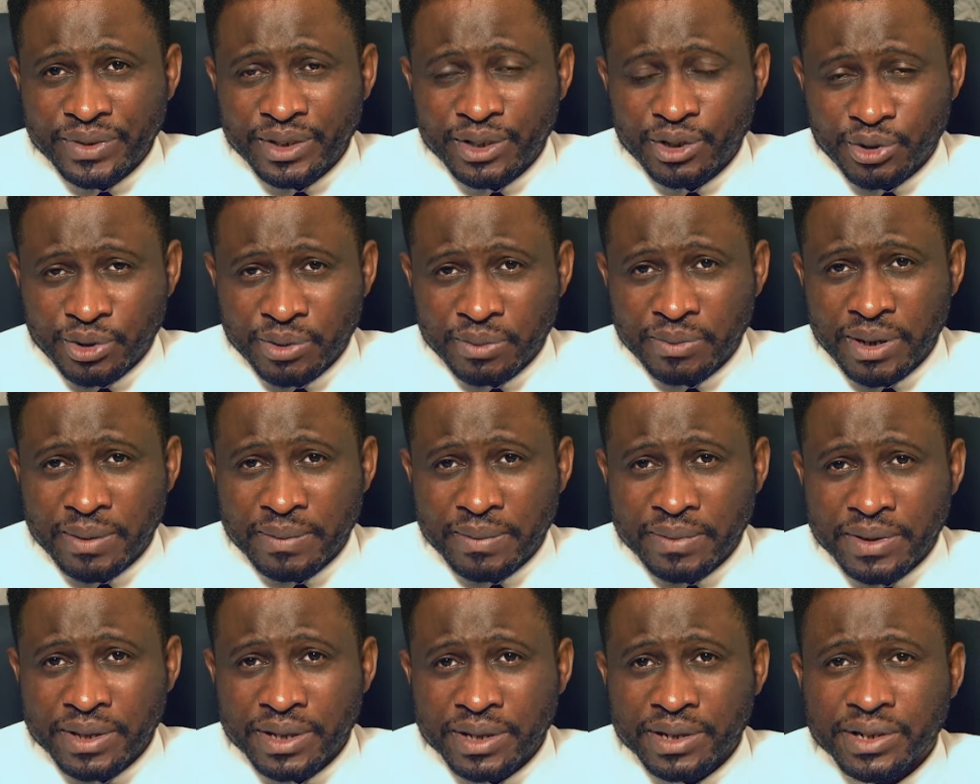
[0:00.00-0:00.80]
You
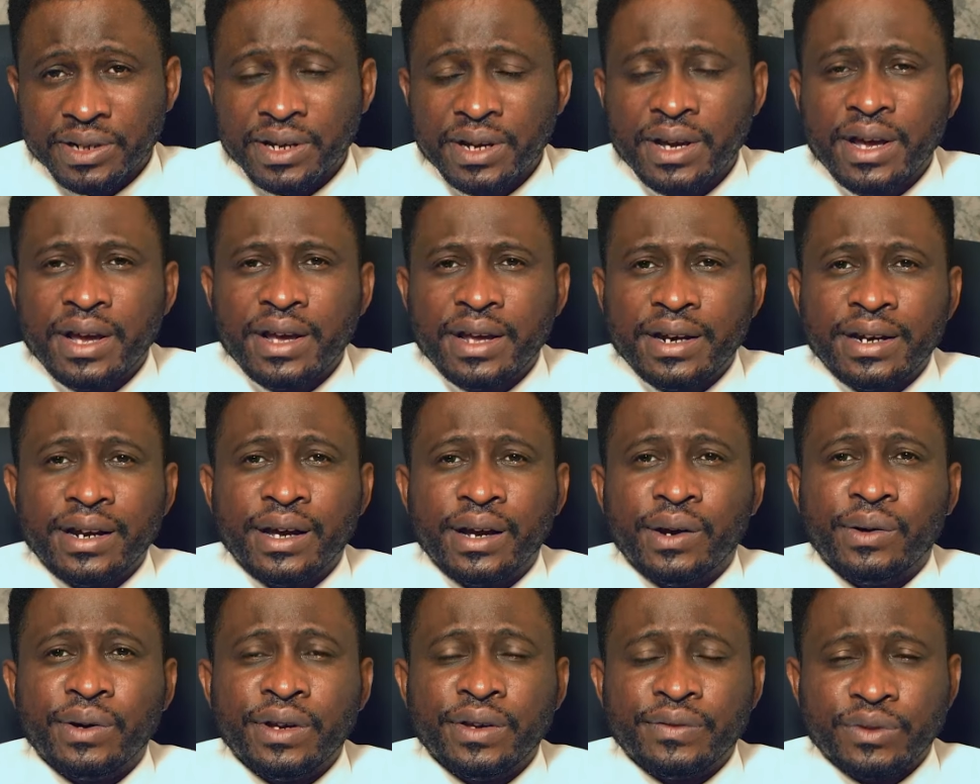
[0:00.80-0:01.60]
remember that?
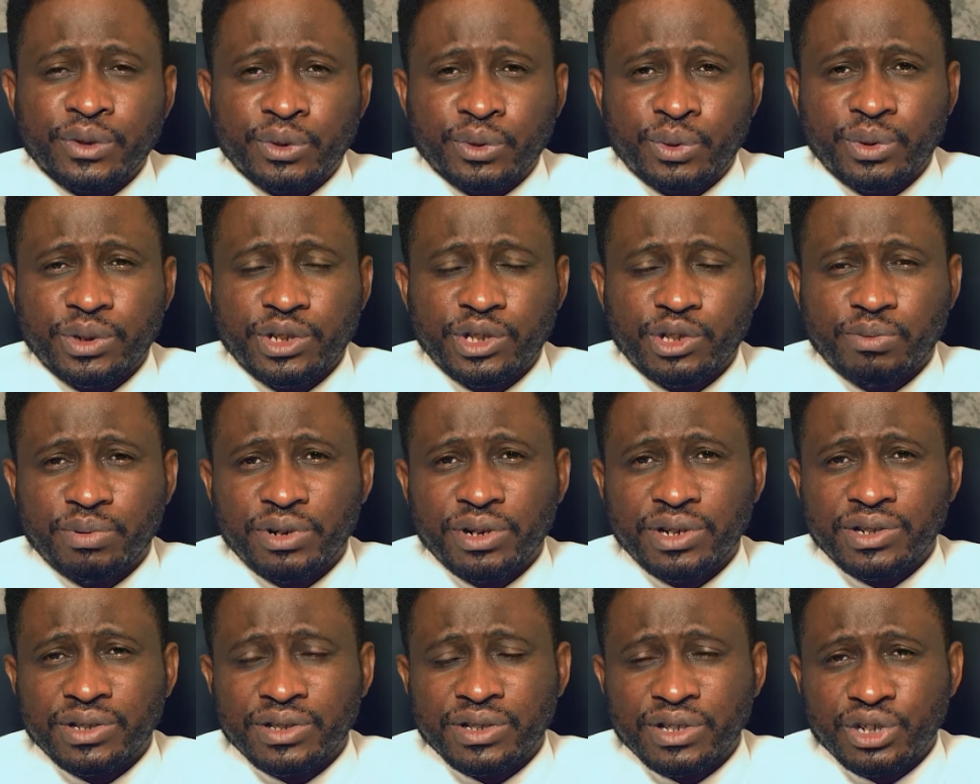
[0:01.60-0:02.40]
Now, if the Holy
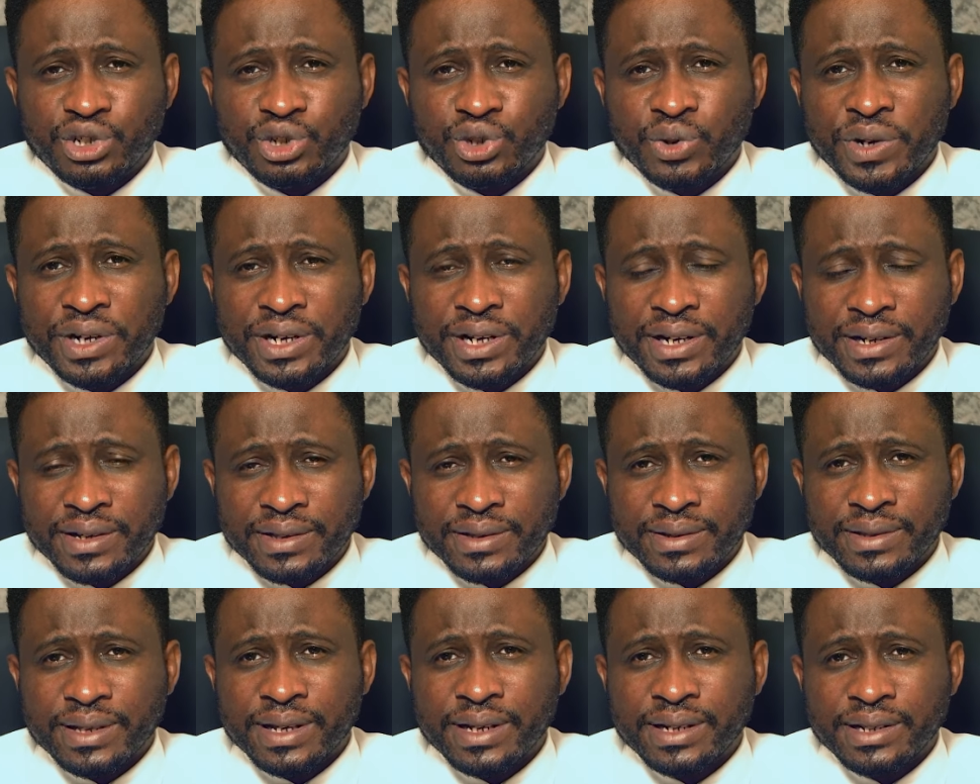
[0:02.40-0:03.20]
Spirit is a showing and a
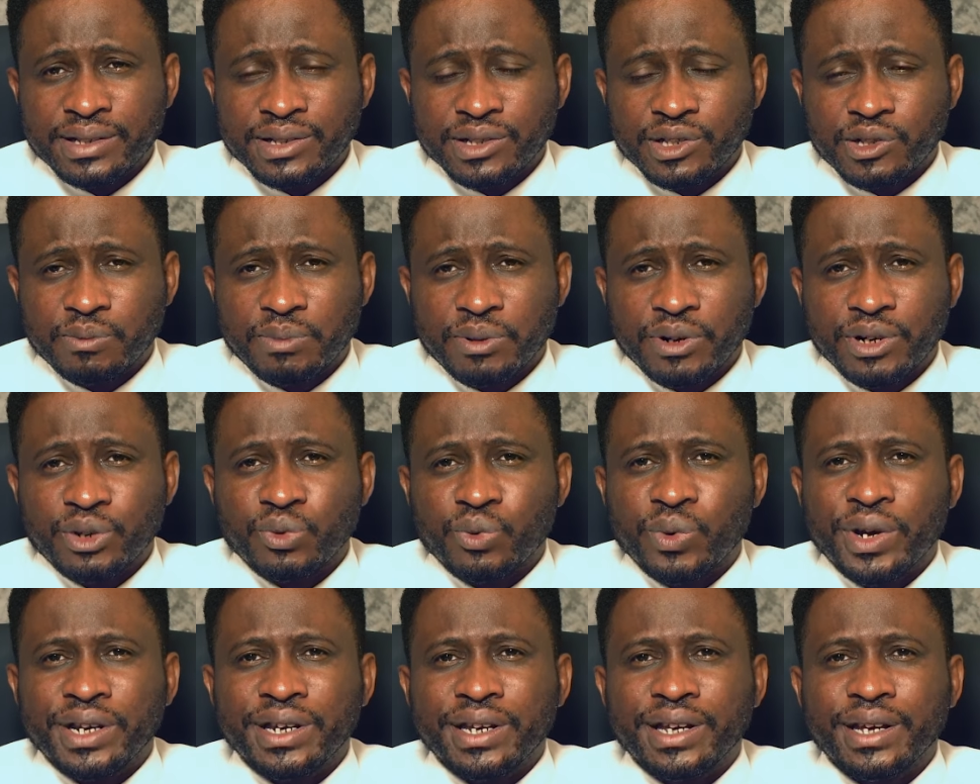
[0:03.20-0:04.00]
telling spirit,
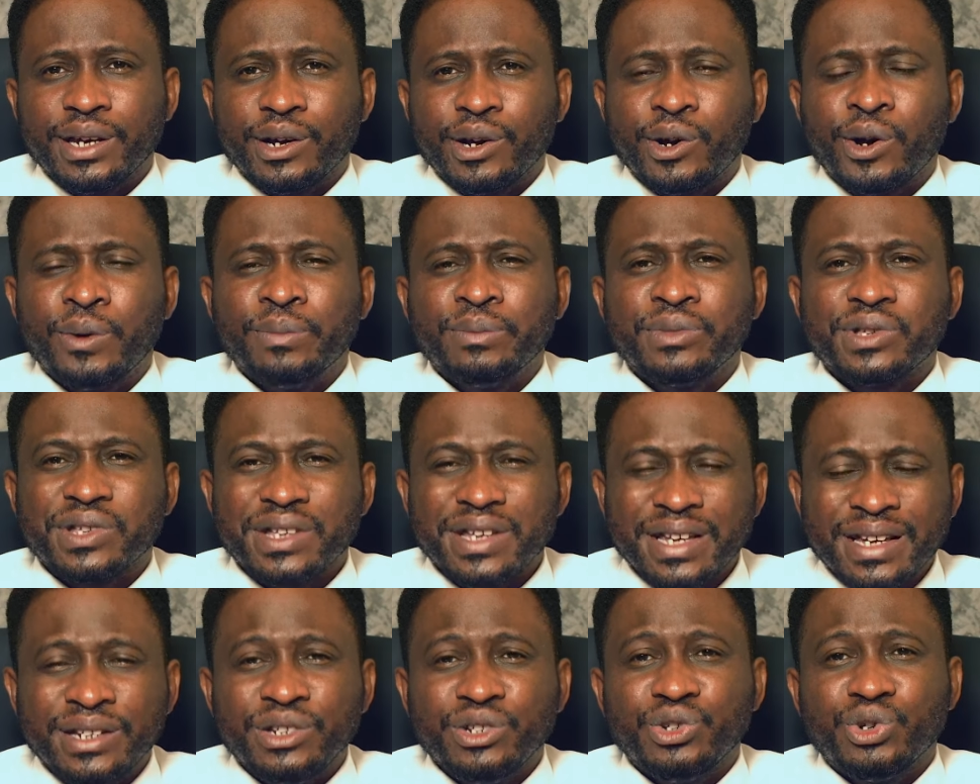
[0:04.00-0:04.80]
when he comes
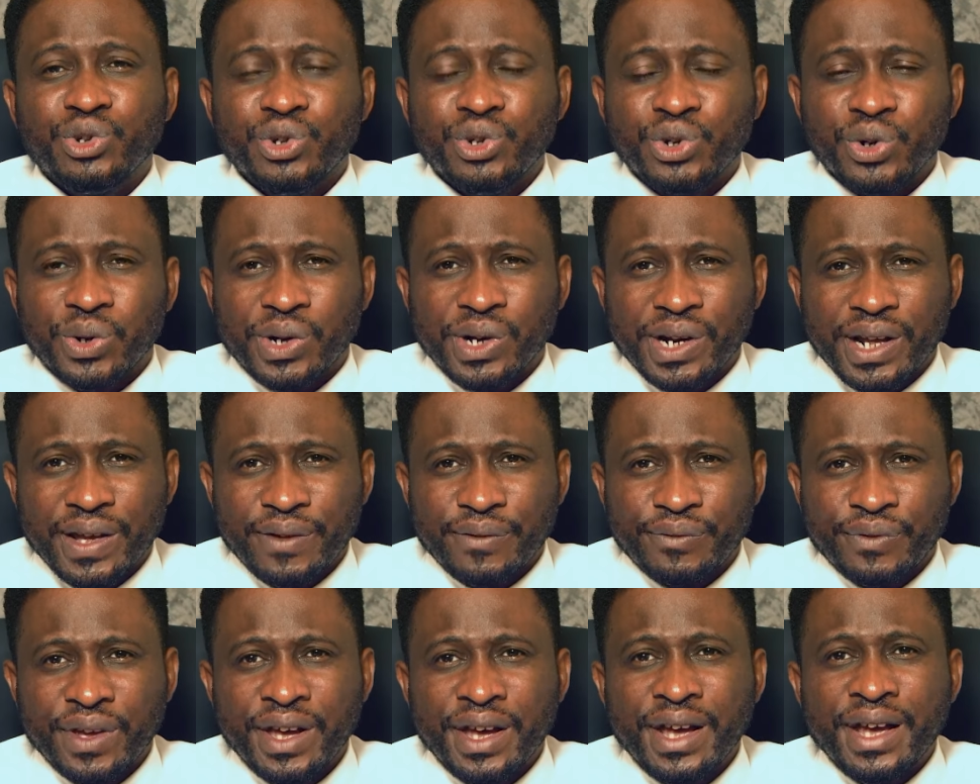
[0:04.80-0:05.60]
into your
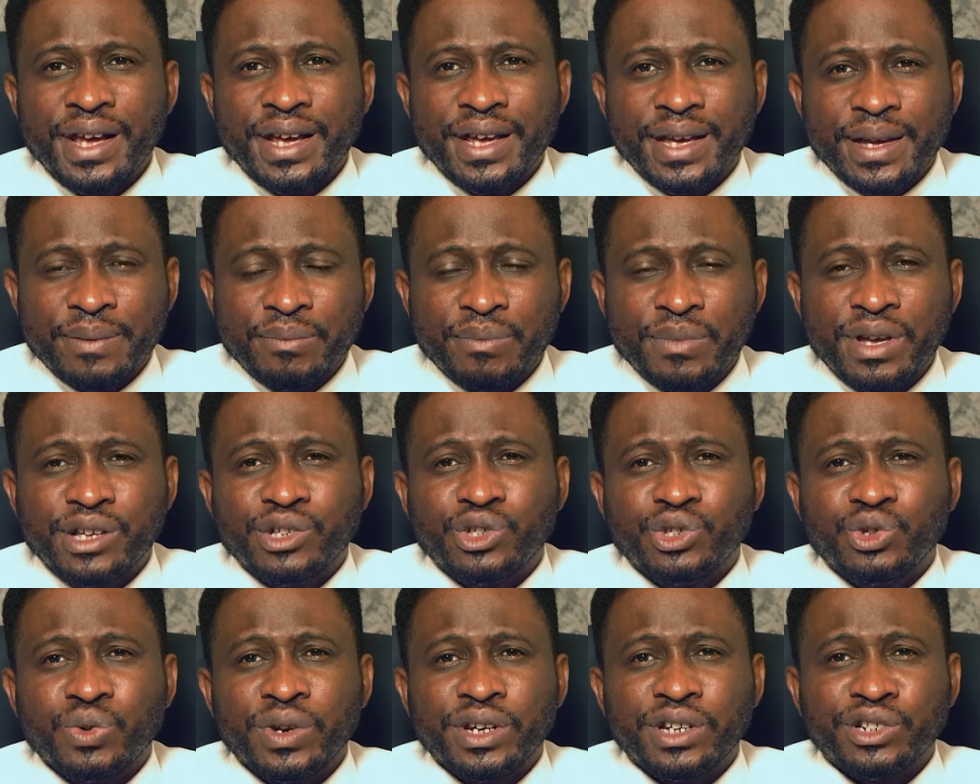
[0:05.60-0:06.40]
life, he
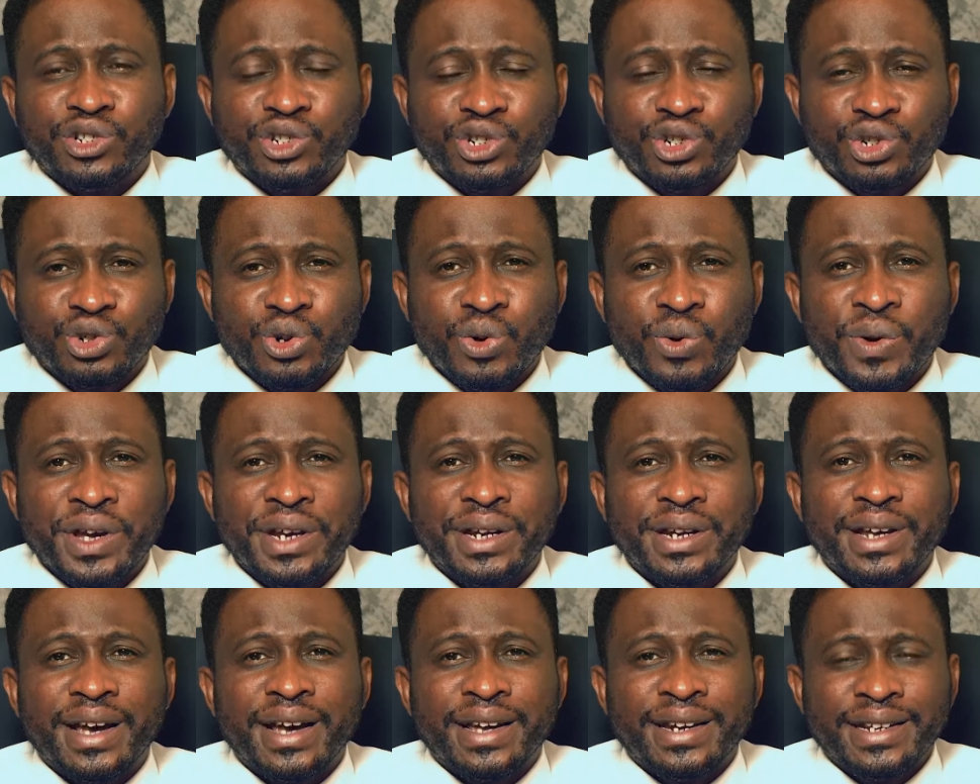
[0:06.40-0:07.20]
makes you a
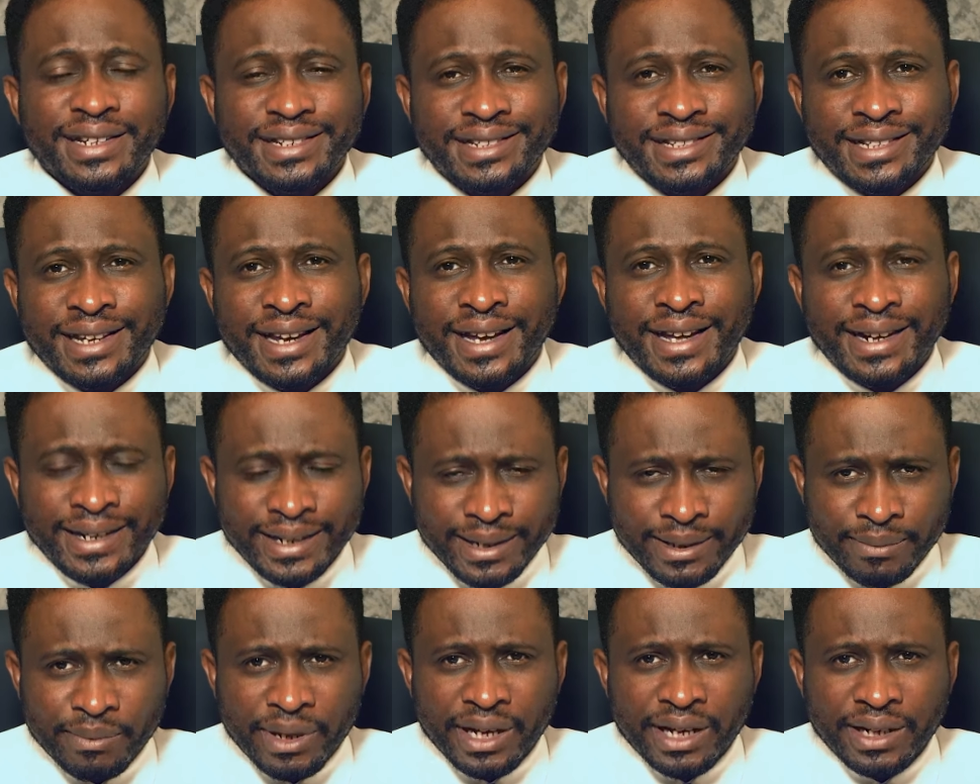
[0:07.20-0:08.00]
showing and a
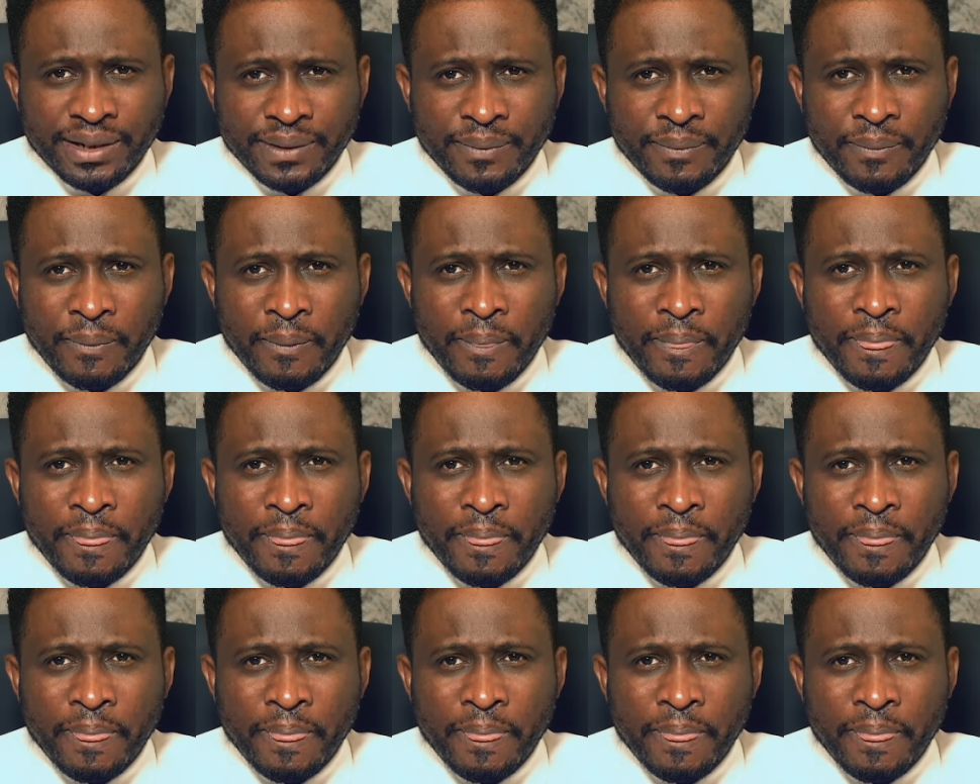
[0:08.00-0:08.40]
telling man.